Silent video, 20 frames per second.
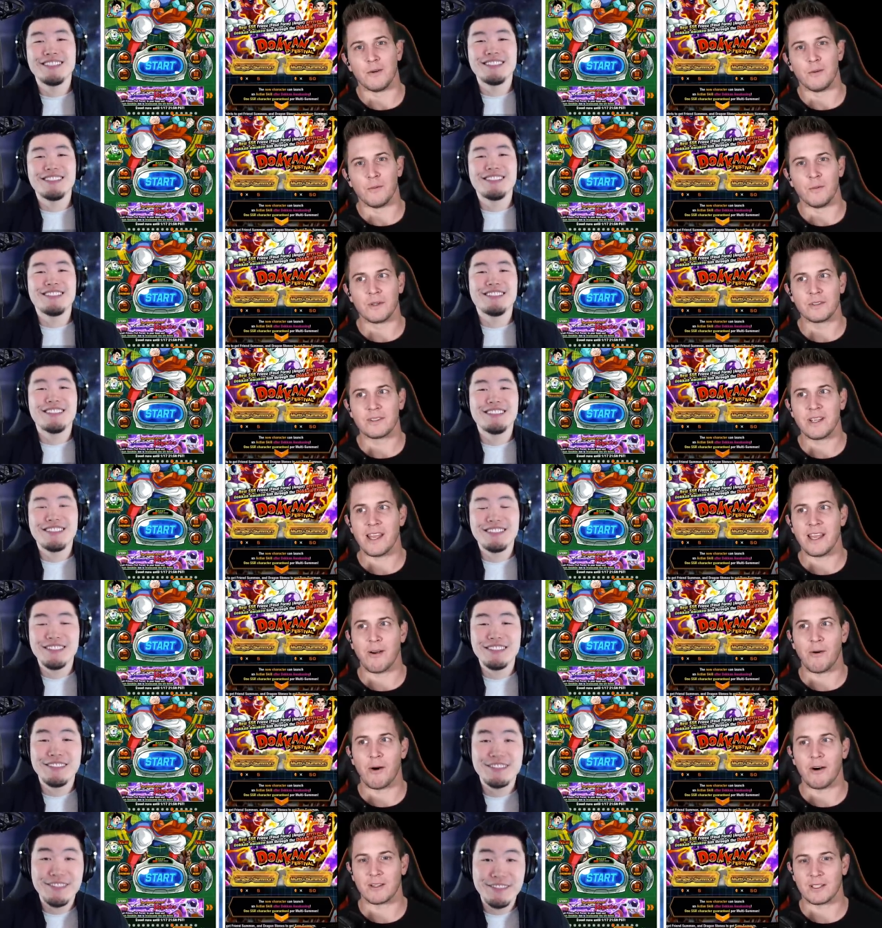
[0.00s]
Speaker 1: We'll take
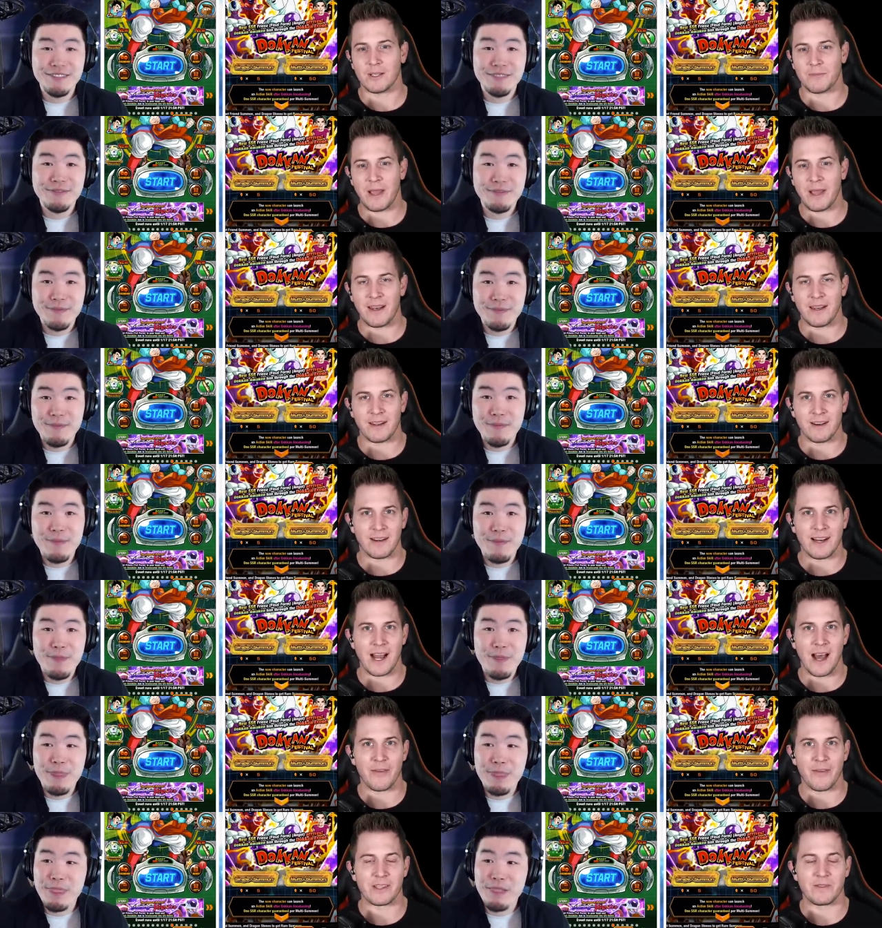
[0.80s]
well, depending on
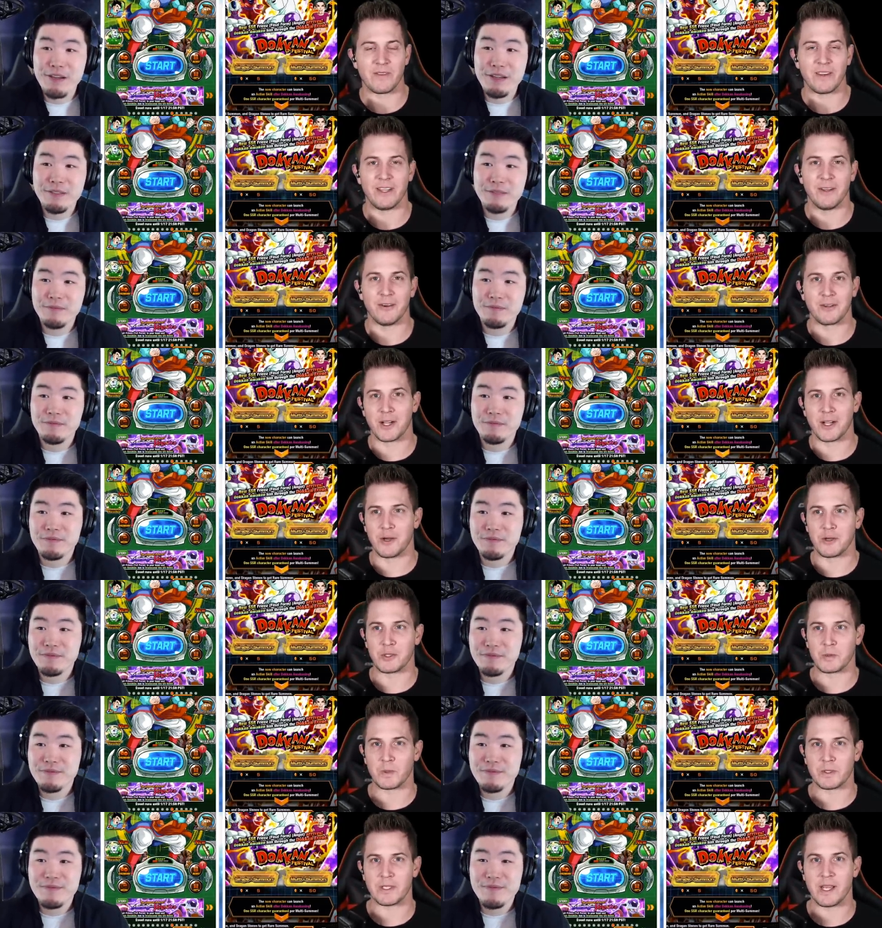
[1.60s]
how this video
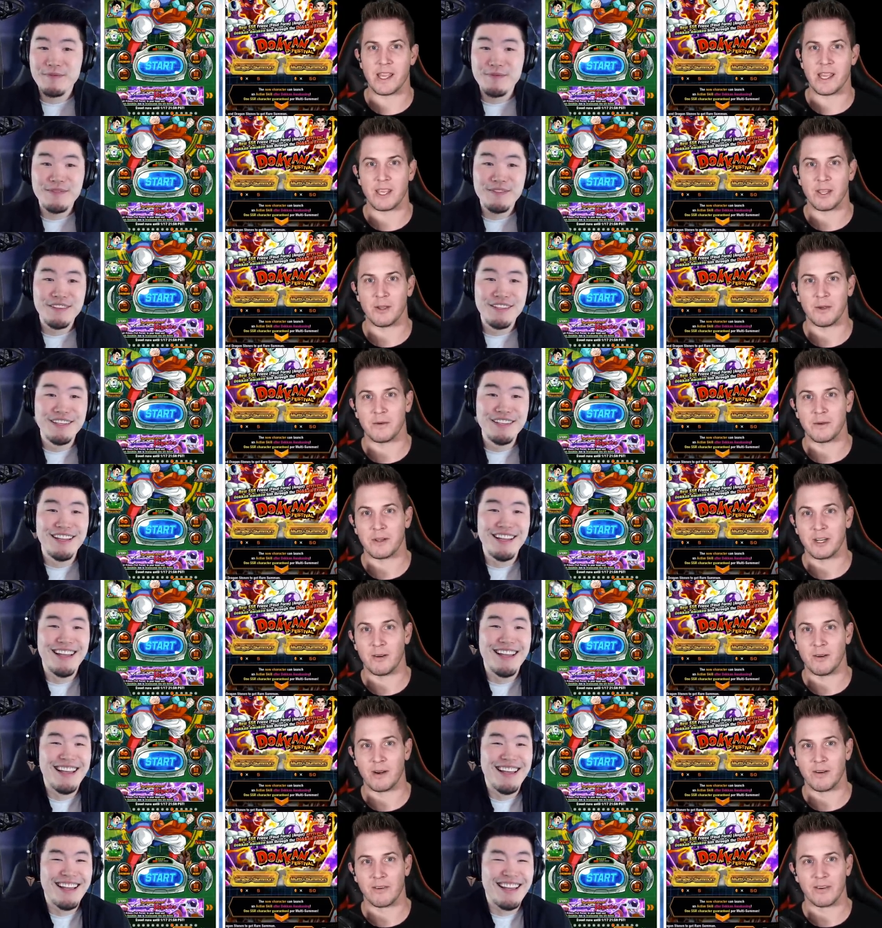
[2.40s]
goes, we'll take you, you
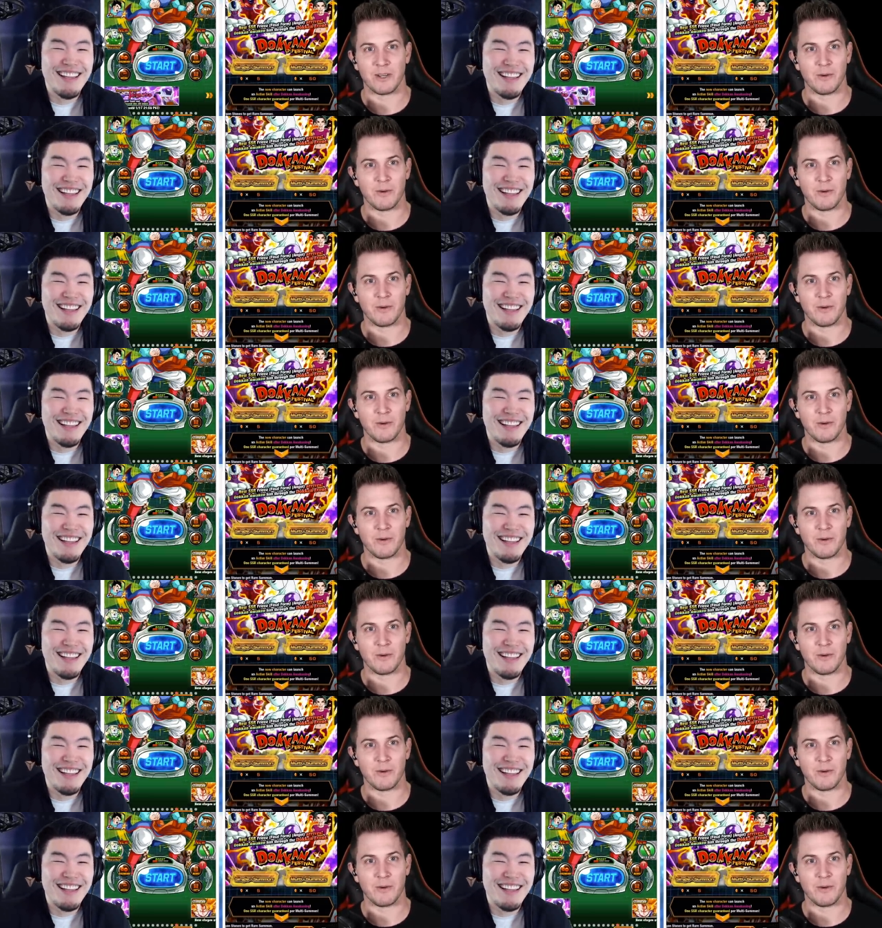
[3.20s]
know, wherever